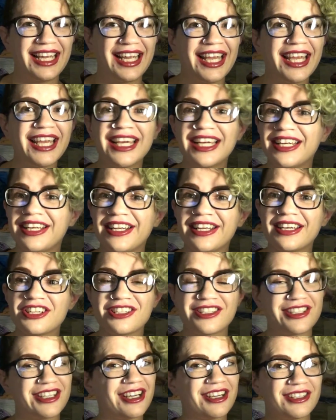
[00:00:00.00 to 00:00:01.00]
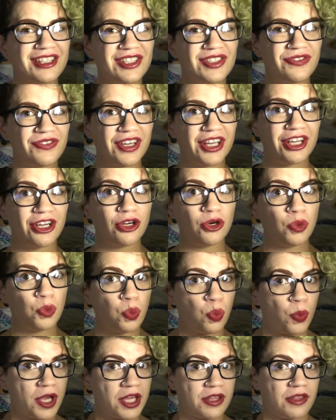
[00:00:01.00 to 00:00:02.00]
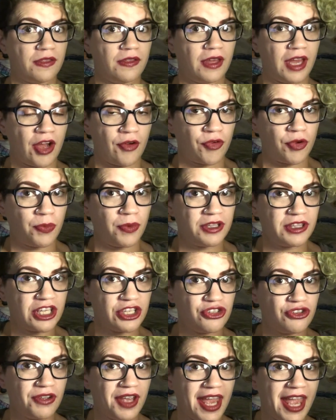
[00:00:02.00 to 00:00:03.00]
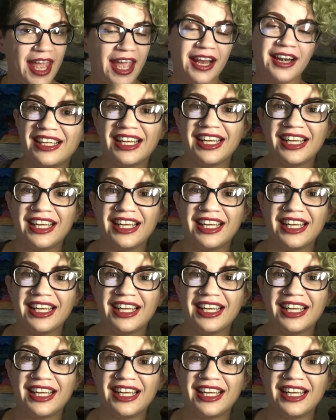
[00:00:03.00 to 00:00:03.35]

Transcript: And share this video with everyone that you can.